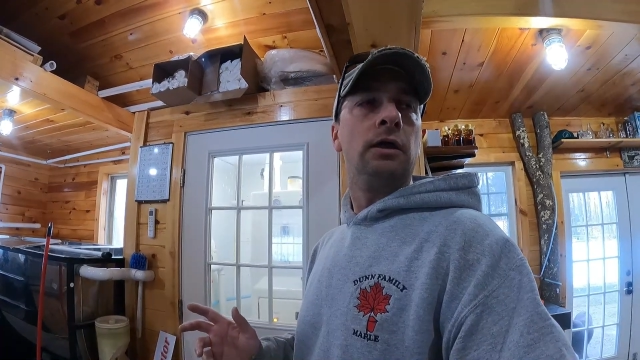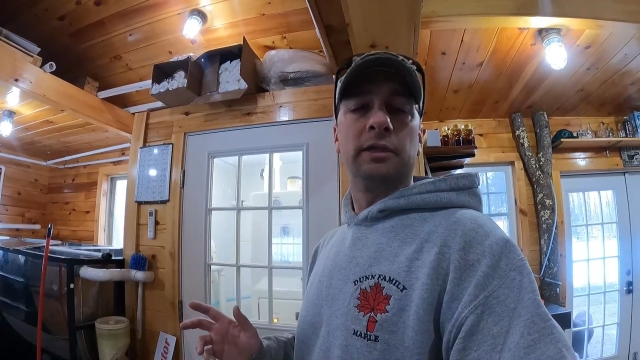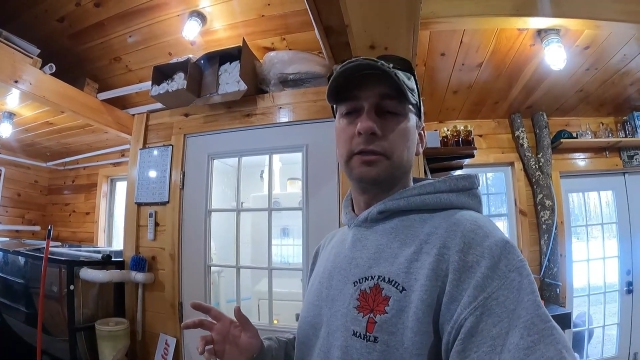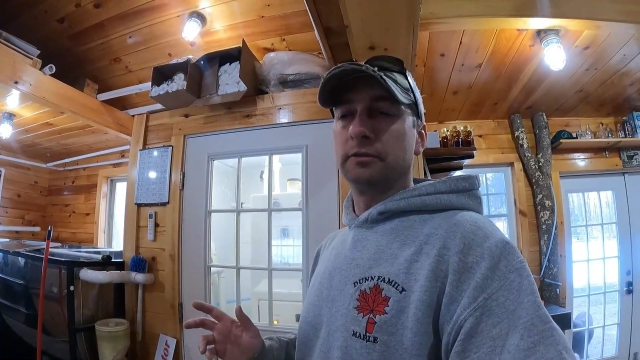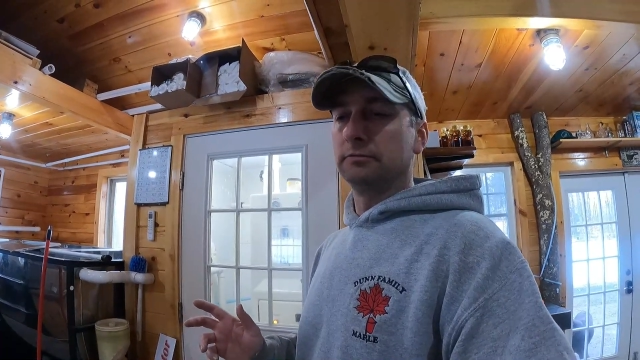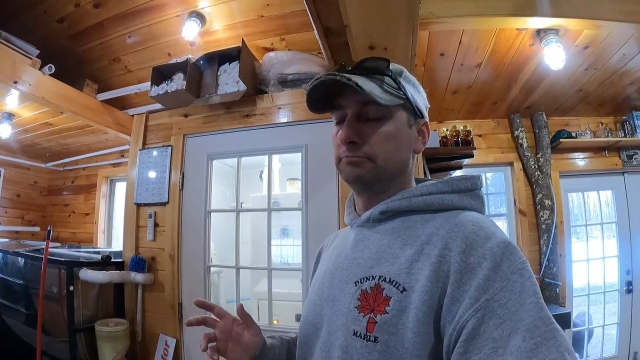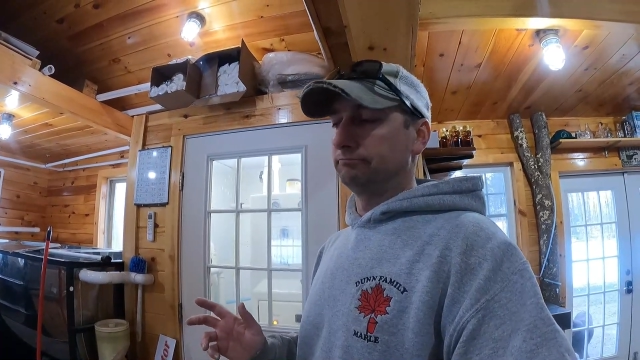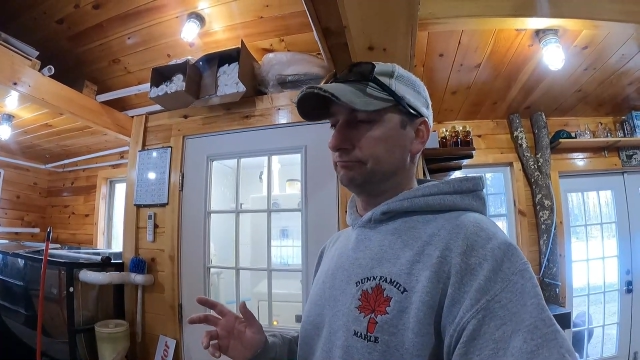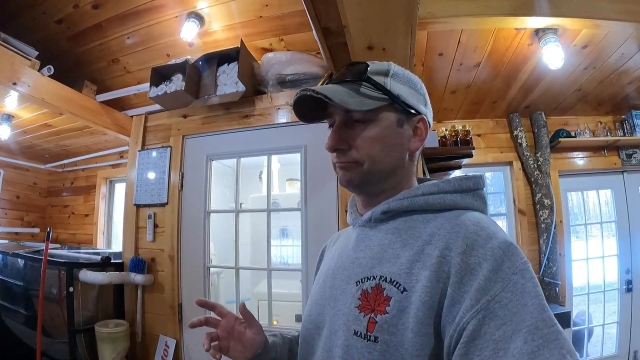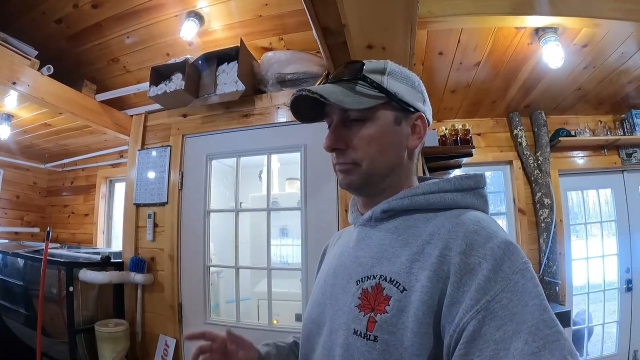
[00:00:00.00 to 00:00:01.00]
And
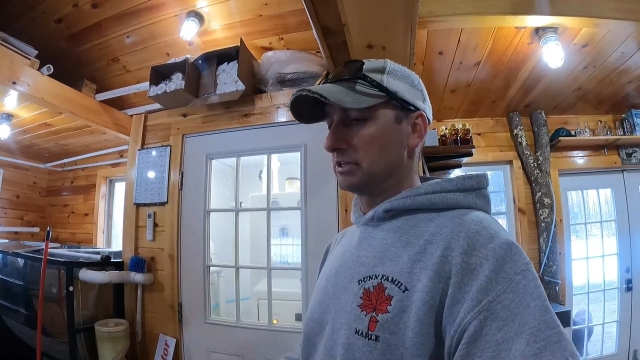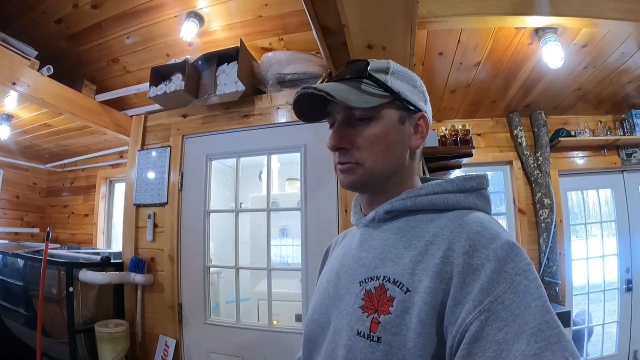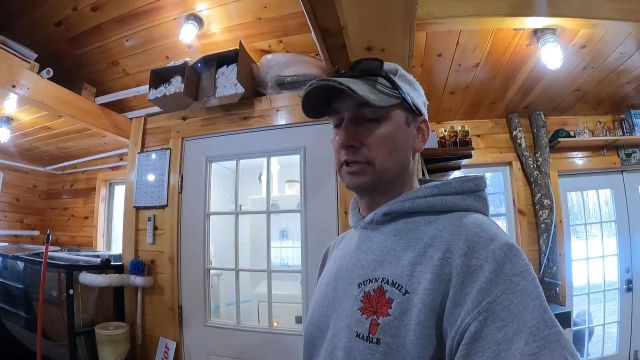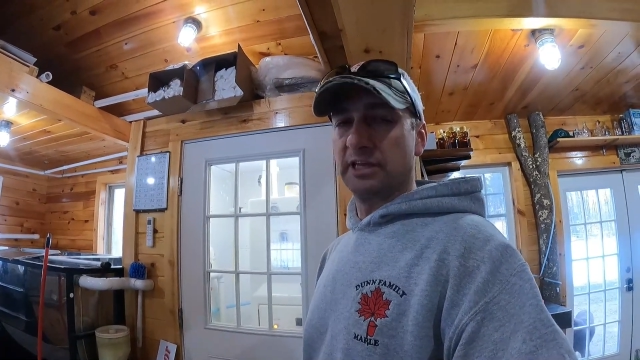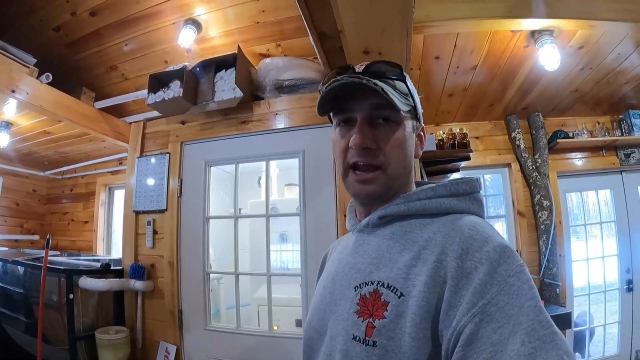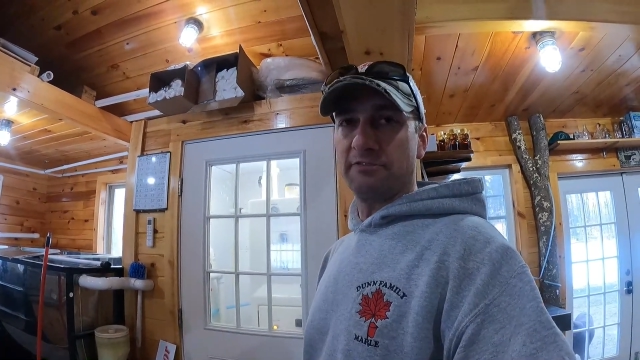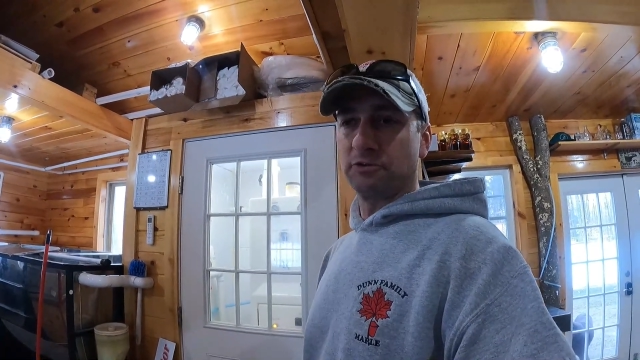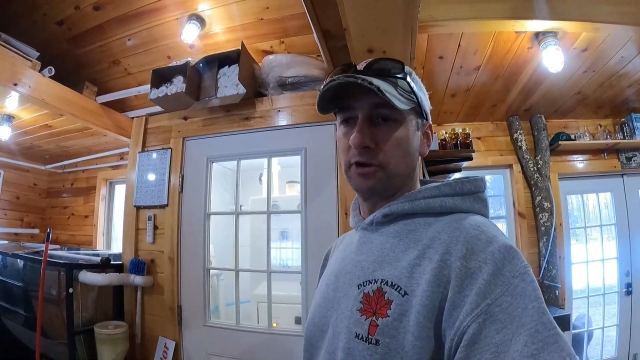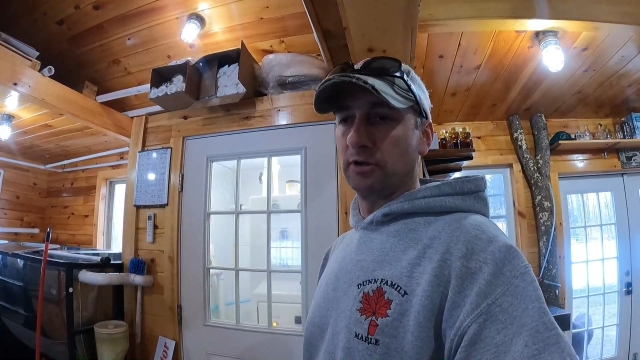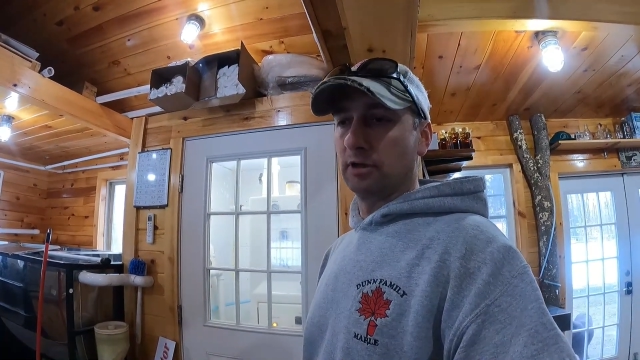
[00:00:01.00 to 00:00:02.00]
basically get
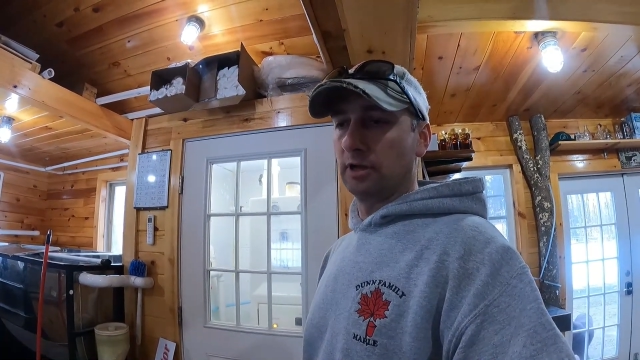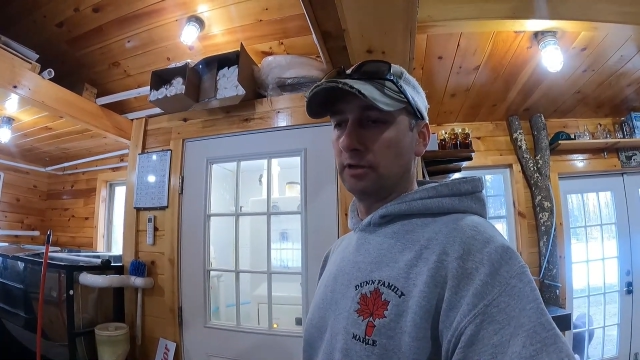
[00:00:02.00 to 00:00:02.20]
after it.